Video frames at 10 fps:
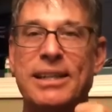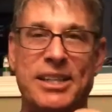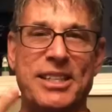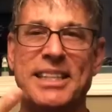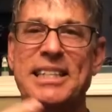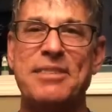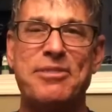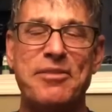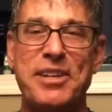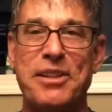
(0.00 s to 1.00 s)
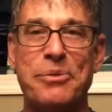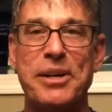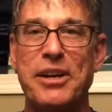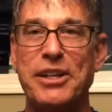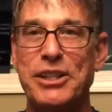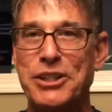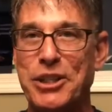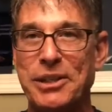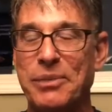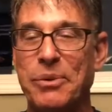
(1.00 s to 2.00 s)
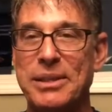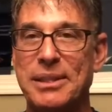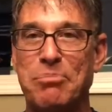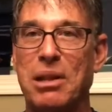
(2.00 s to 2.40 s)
In 1953, are you sure it wasn't